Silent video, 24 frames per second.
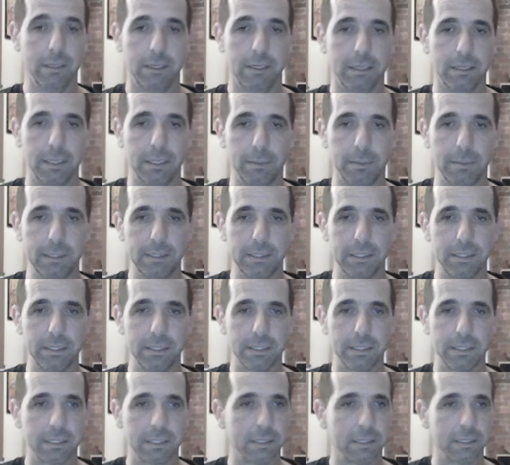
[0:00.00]
I mean, it's
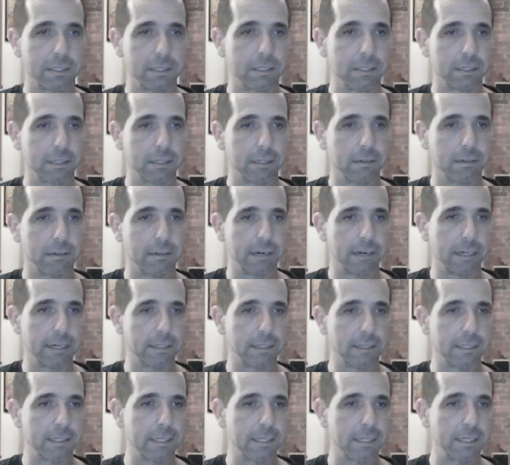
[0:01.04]
just crackers,
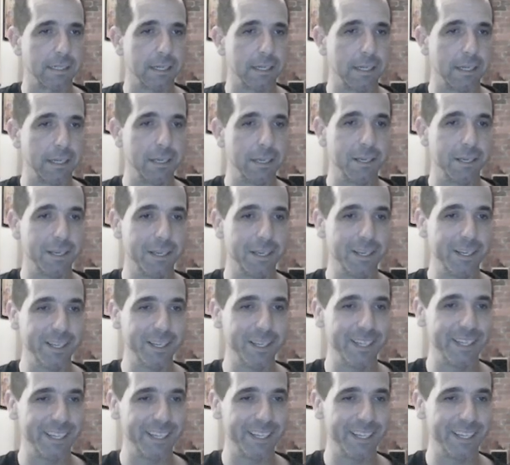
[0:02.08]
isn't it?